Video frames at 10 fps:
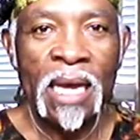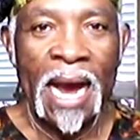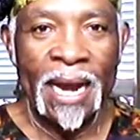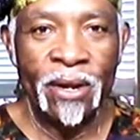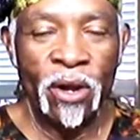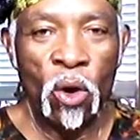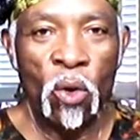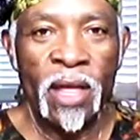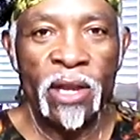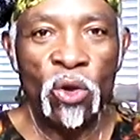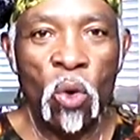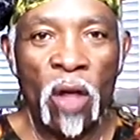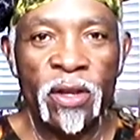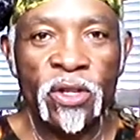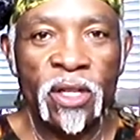and know that you
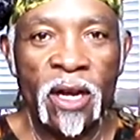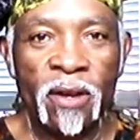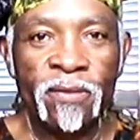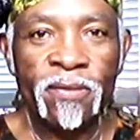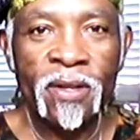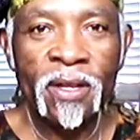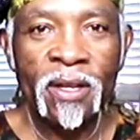are the stuff